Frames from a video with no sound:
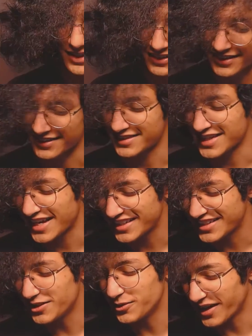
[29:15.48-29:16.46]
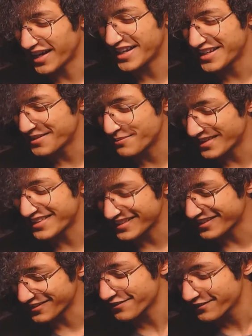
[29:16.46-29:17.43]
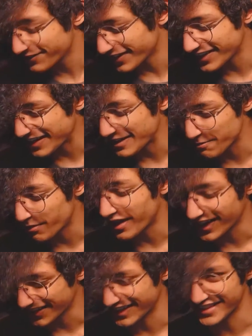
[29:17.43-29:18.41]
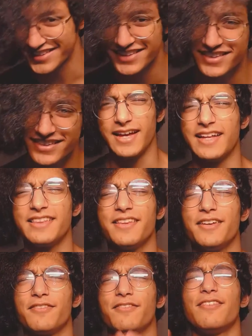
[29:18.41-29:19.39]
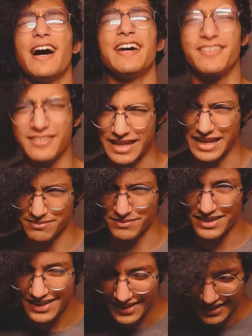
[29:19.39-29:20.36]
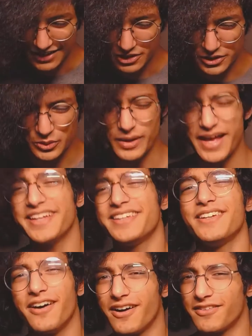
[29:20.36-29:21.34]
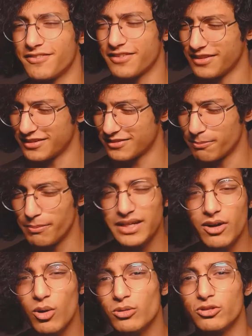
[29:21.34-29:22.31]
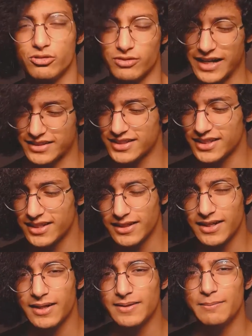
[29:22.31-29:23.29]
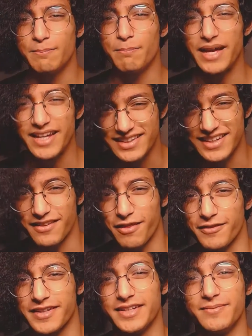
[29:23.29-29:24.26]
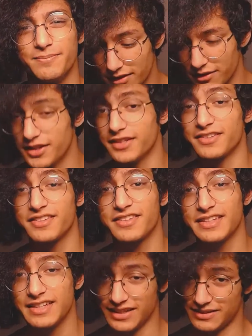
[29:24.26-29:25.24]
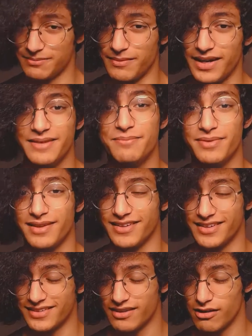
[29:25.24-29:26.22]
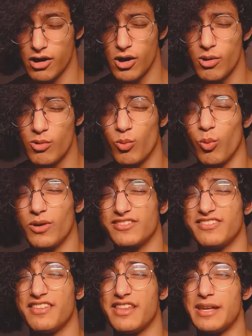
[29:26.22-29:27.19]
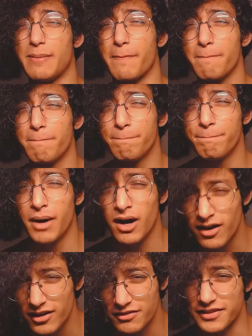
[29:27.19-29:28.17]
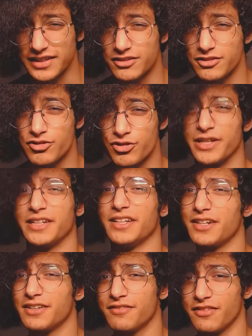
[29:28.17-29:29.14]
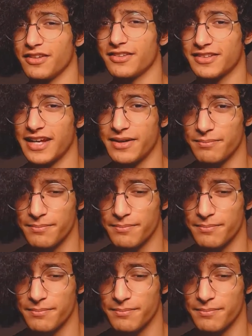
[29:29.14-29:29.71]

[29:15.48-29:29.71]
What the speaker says: Nintendo, I am in your fucking pocket. And the final game to end off this big old direct, Bayonetta 3. This, in my opinion, was the perfect trailer for this game.